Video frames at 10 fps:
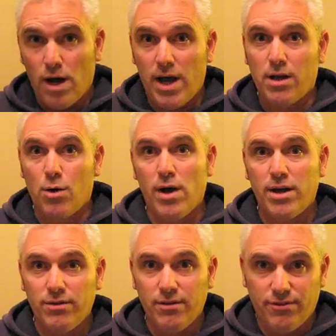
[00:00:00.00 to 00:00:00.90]
I
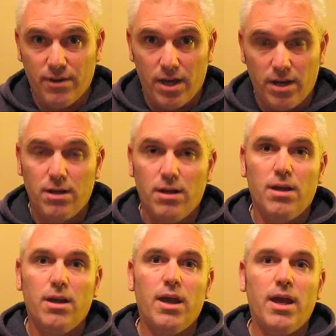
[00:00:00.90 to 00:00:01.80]
acquired the site,
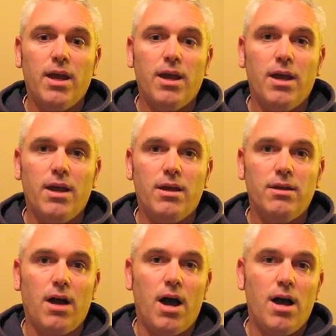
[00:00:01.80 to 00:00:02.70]
and it